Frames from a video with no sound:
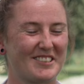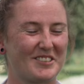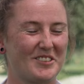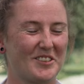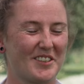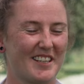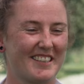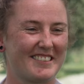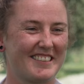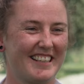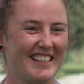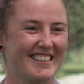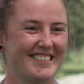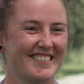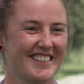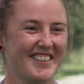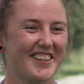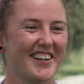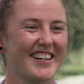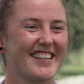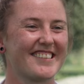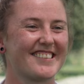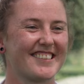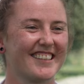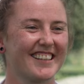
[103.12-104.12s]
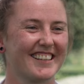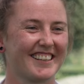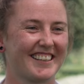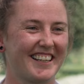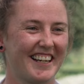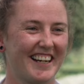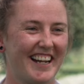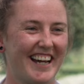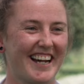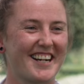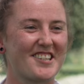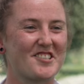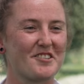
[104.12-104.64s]
good. It's, it's a nice little
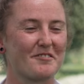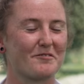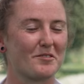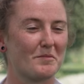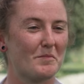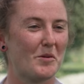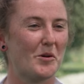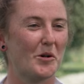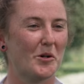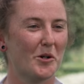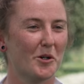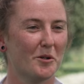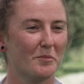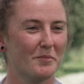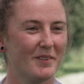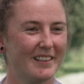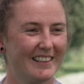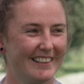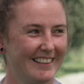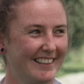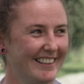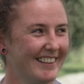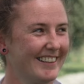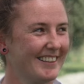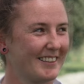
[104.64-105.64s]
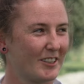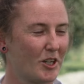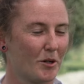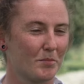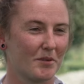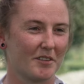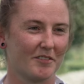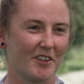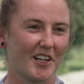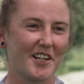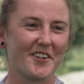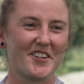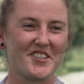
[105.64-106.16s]
connection from home. A
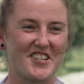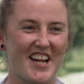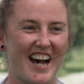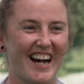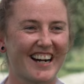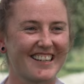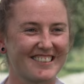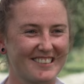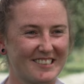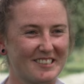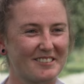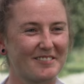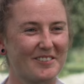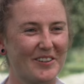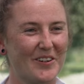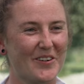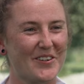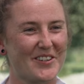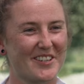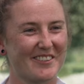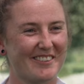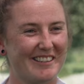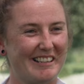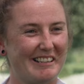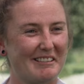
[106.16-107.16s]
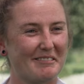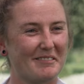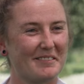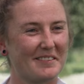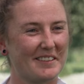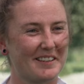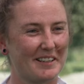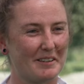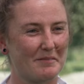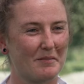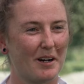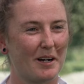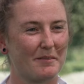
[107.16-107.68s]
couple of Irish accents floating
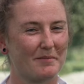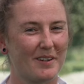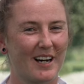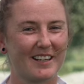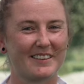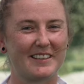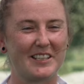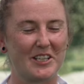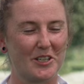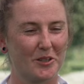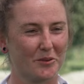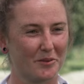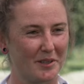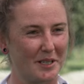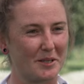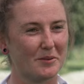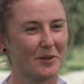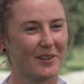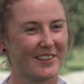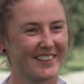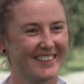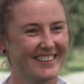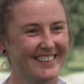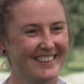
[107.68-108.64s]
around. I'm, I'm not the only one.